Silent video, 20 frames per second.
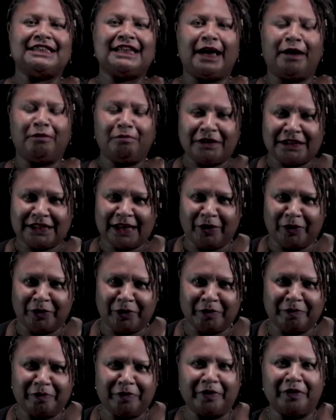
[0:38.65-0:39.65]
I am Miss
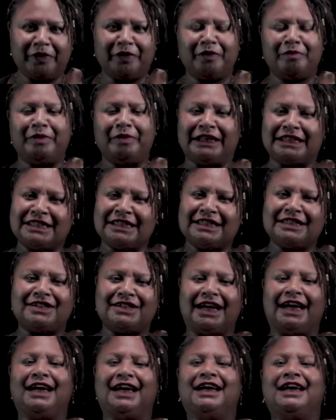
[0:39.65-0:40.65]
Awinup, your maths
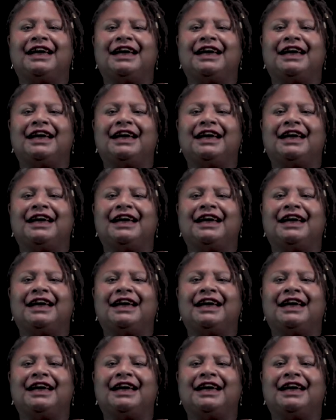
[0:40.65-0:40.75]
teacher.